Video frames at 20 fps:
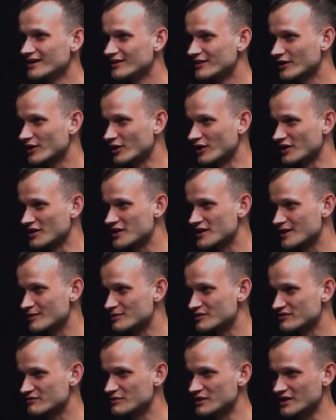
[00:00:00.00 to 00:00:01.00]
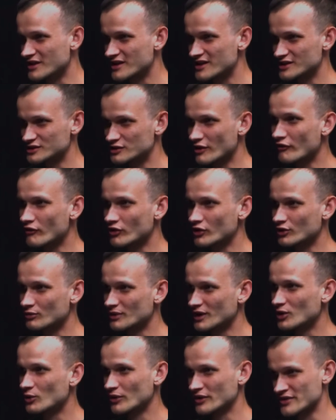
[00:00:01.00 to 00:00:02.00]
the concept of being silver to
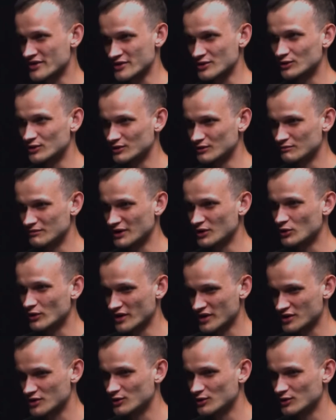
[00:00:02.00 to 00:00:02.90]
Bitcoin's